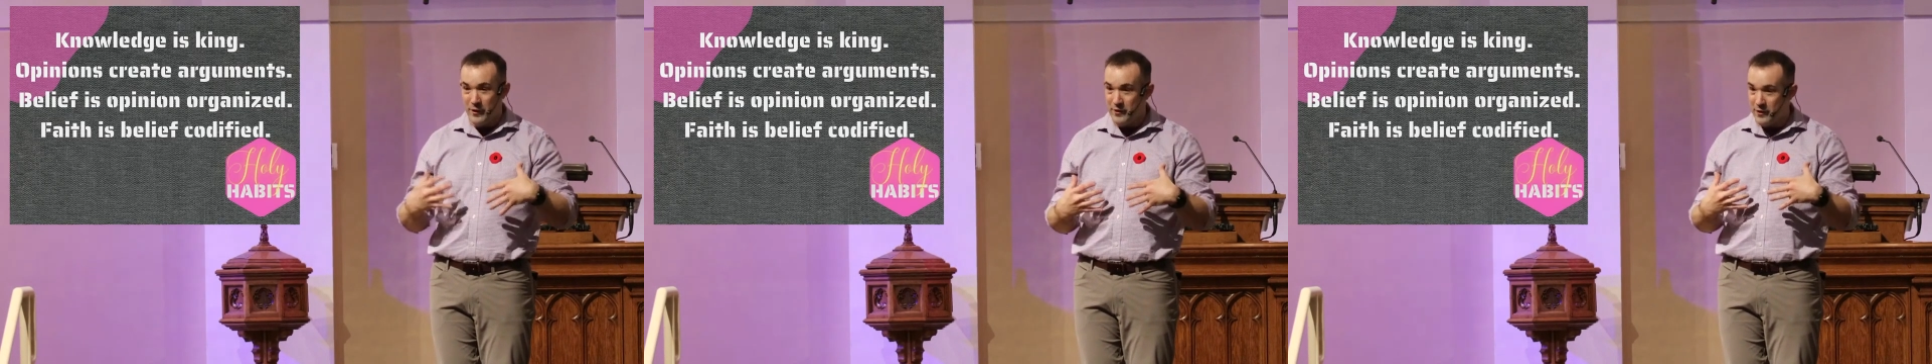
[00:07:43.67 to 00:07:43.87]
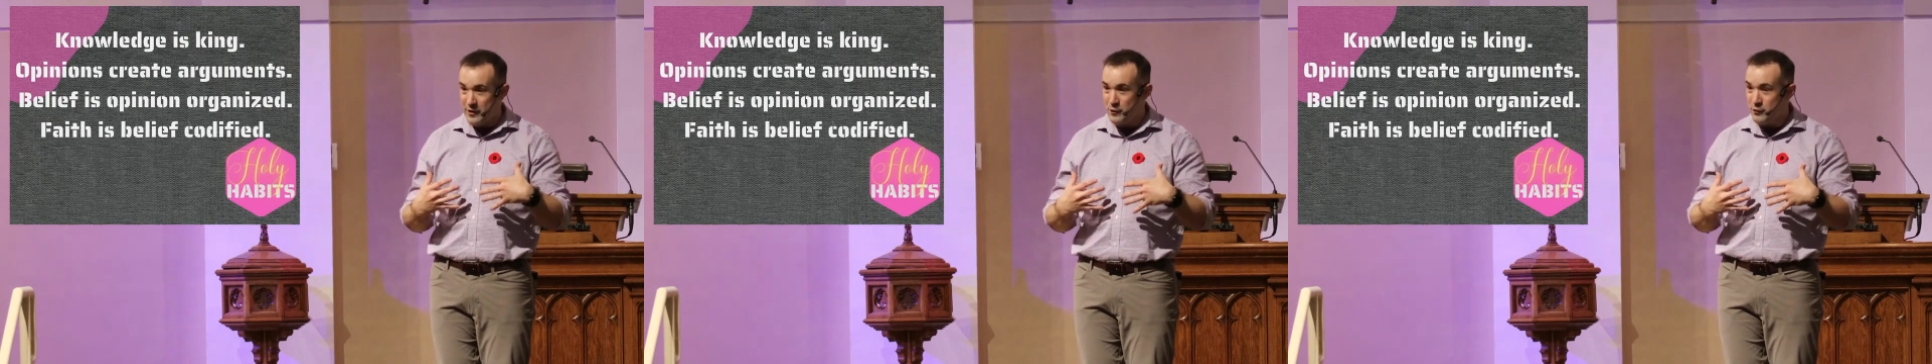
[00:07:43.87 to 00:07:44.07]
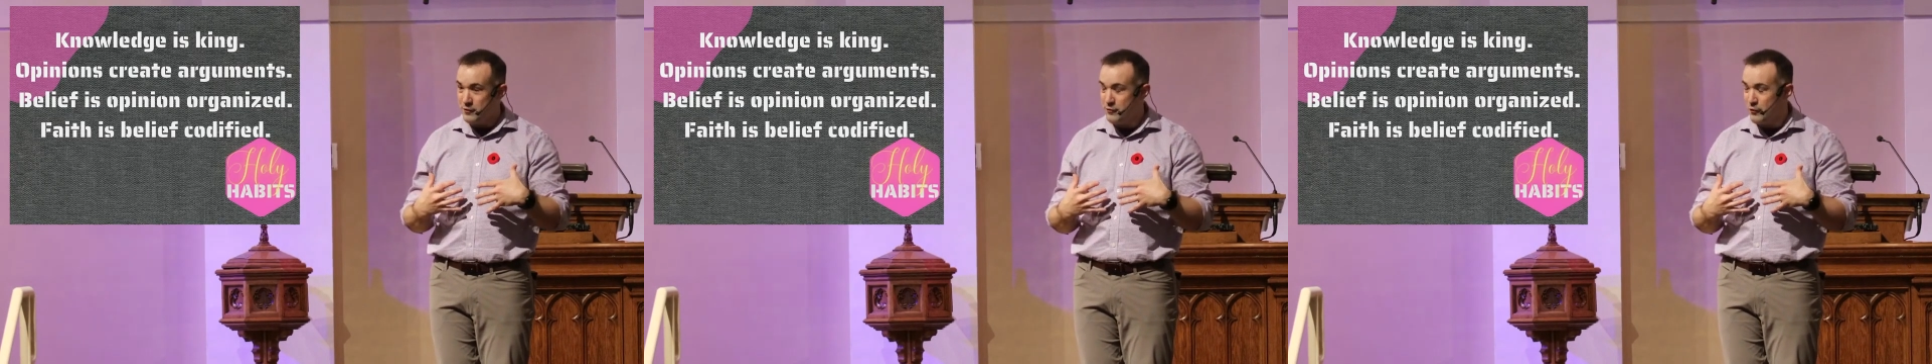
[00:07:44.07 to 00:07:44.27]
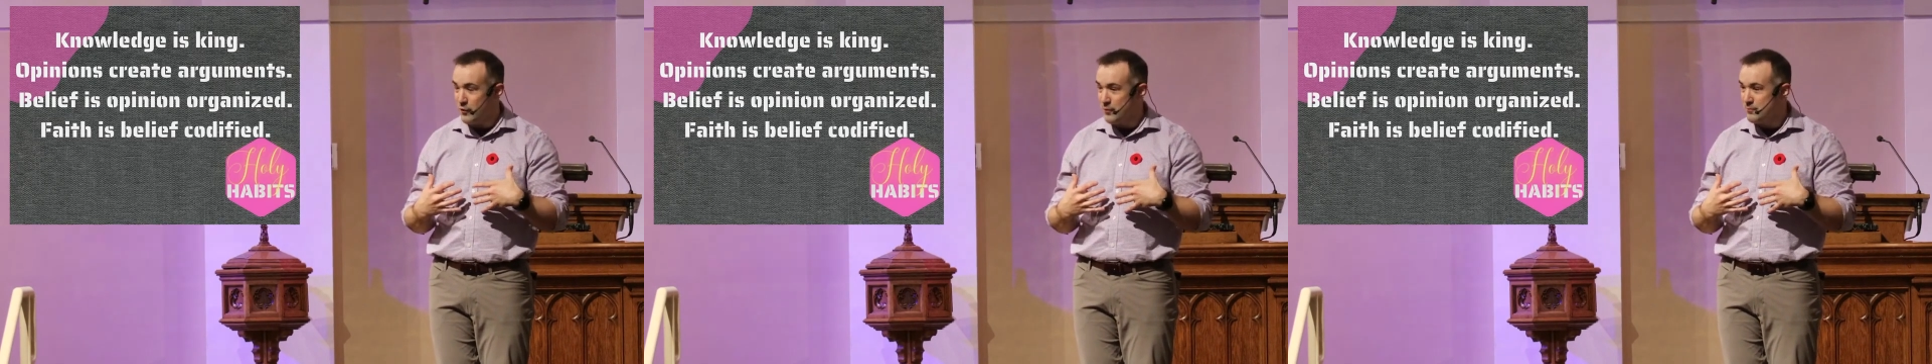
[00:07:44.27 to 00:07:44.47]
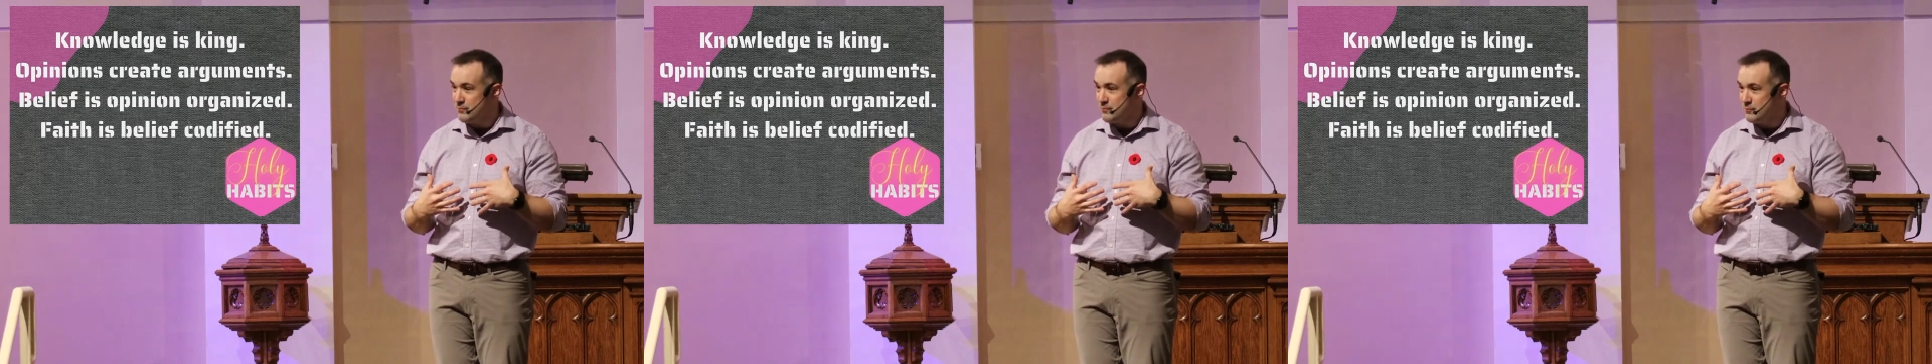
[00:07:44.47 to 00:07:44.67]
their
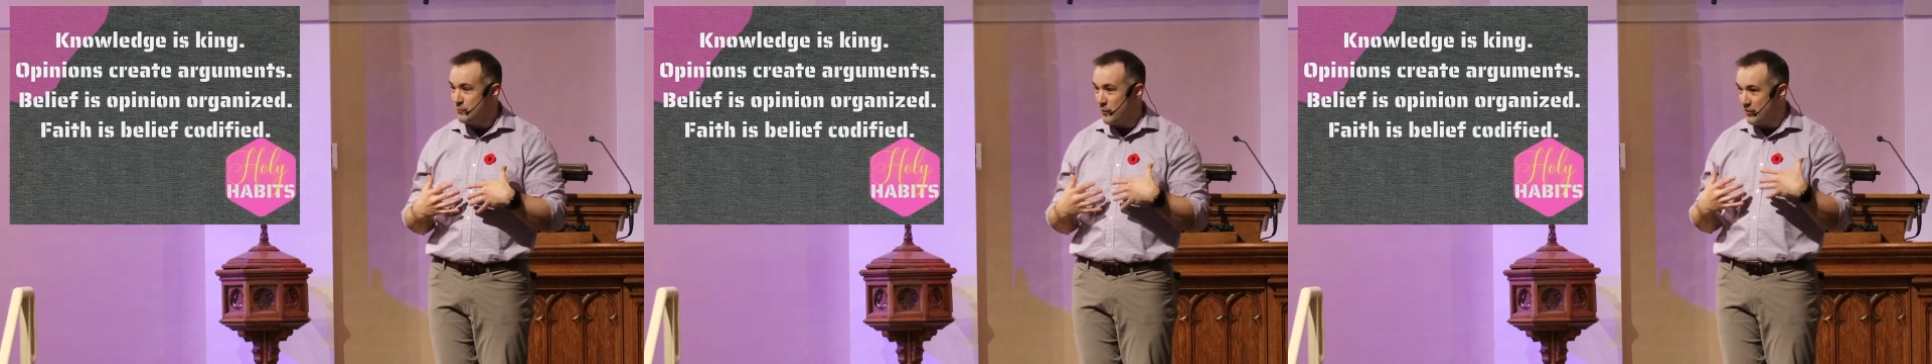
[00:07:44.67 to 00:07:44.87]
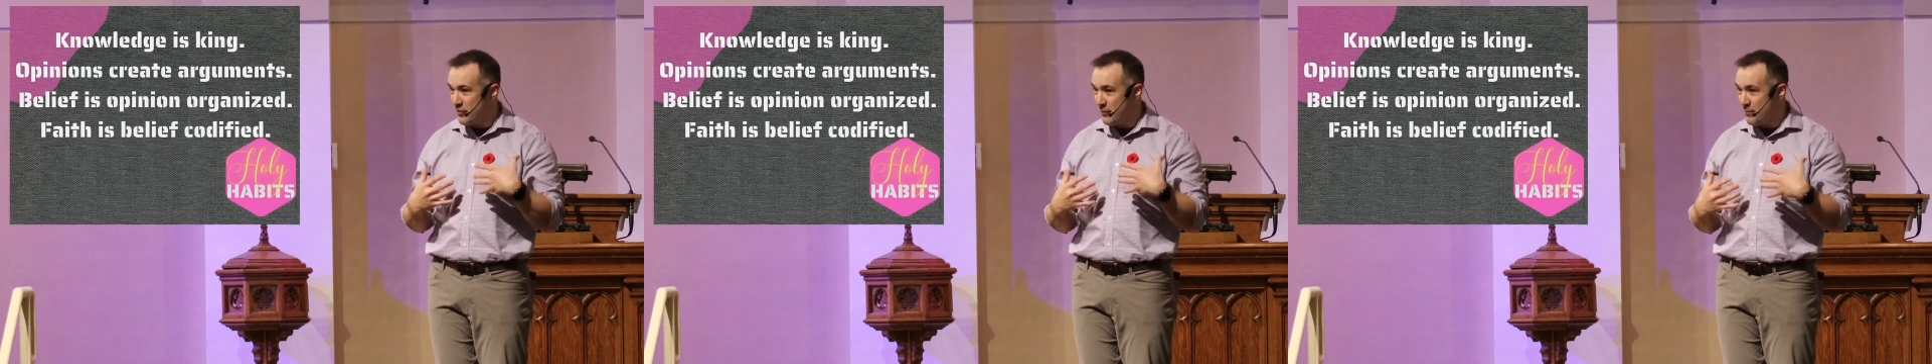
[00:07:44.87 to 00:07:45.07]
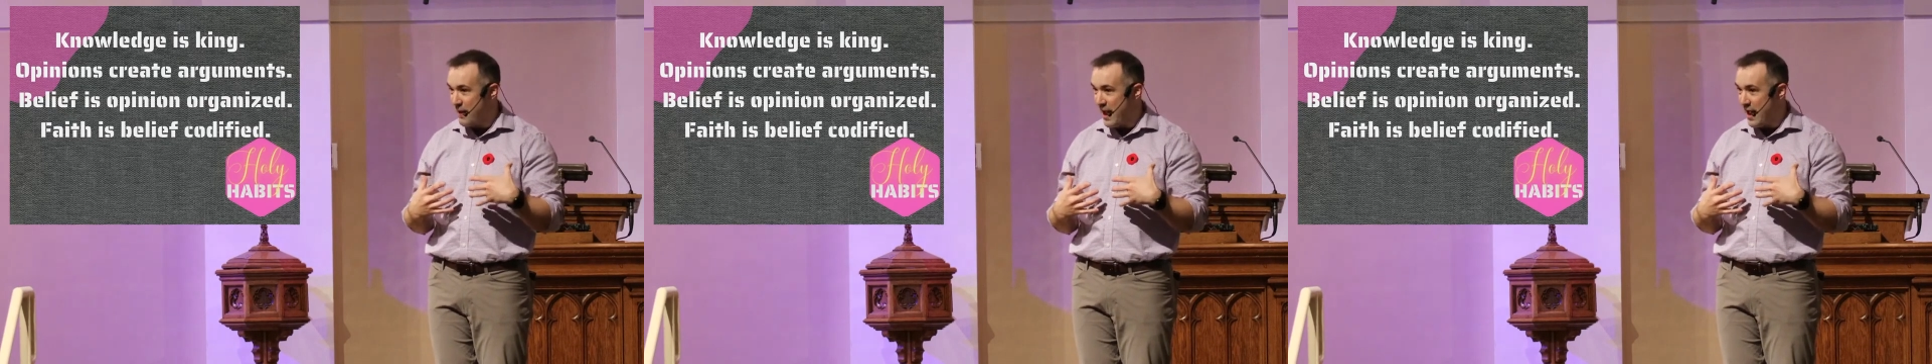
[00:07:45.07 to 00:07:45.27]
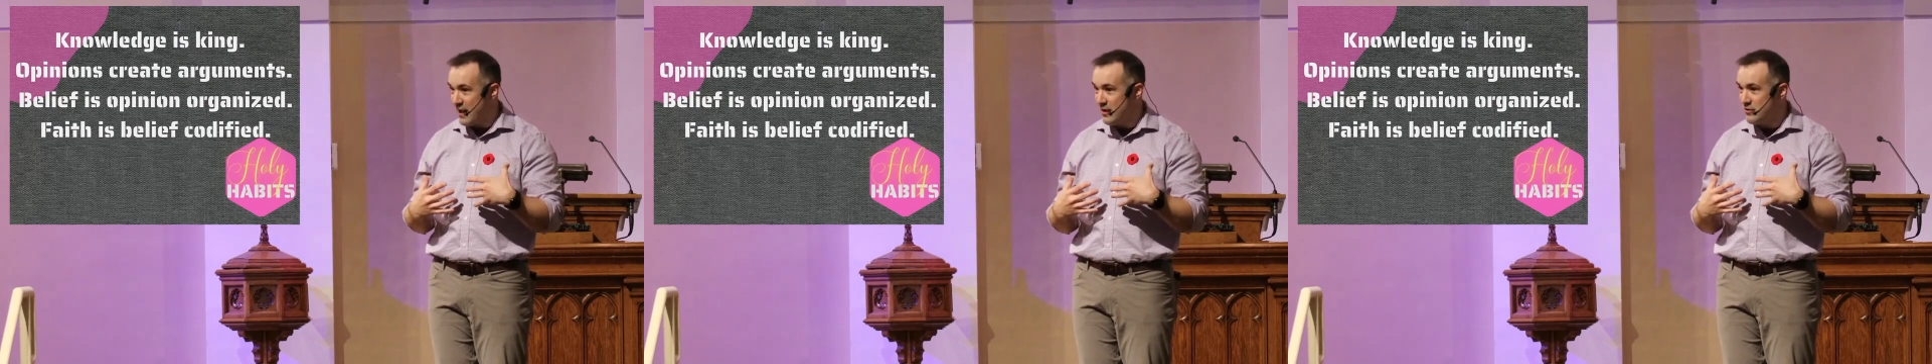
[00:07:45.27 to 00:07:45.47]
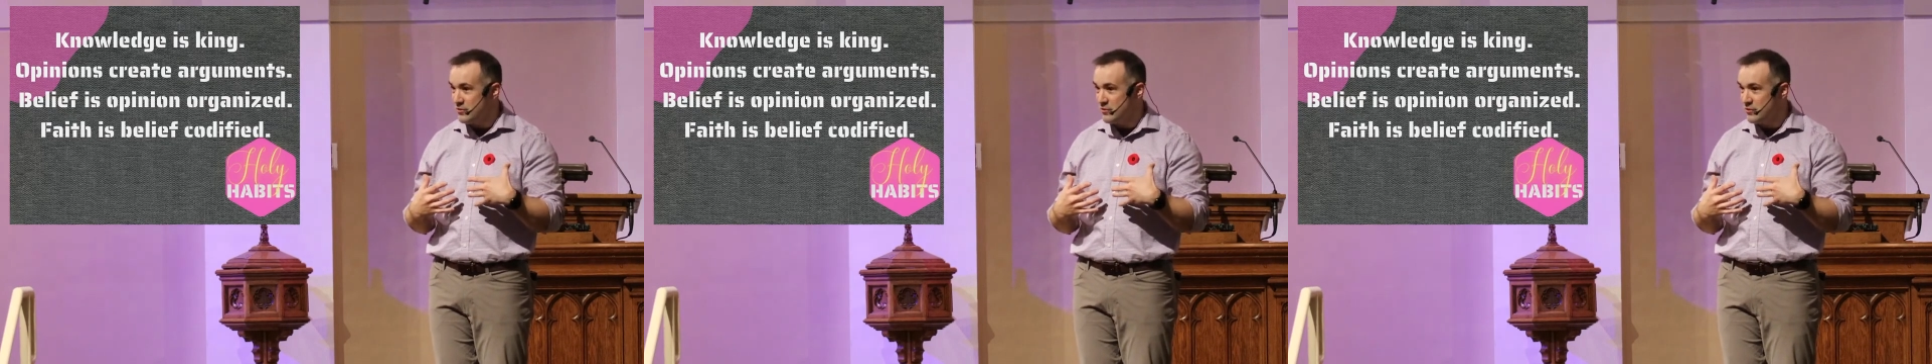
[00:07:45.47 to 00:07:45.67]
uniform with their
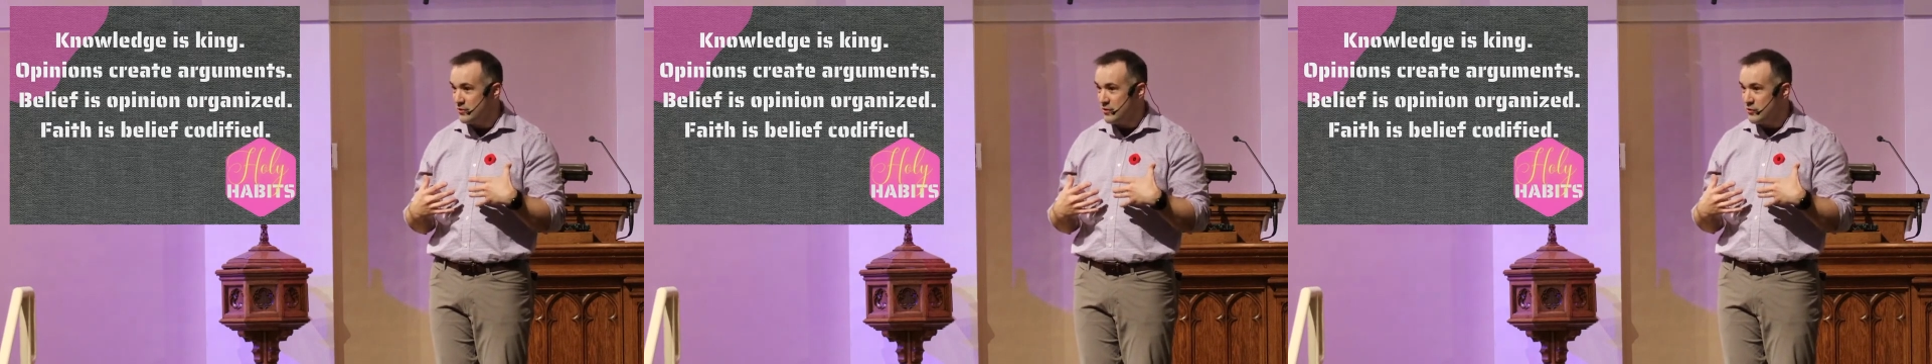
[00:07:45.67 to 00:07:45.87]
badge,